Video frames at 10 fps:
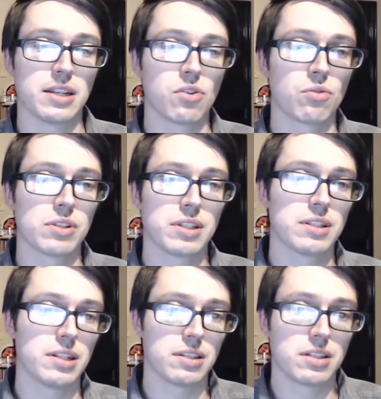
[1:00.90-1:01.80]
a single
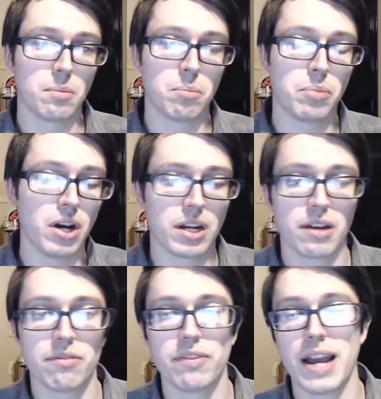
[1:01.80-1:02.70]
resistance to
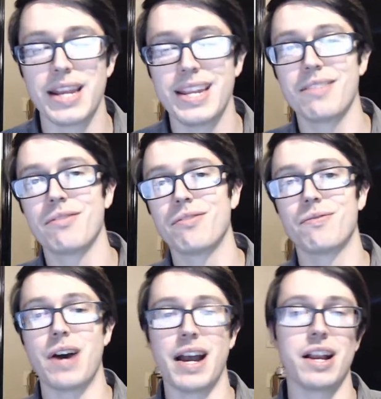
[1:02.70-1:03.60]
bug, fighting,
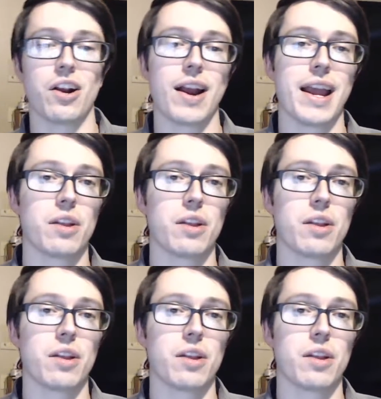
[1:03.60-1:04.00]
fire,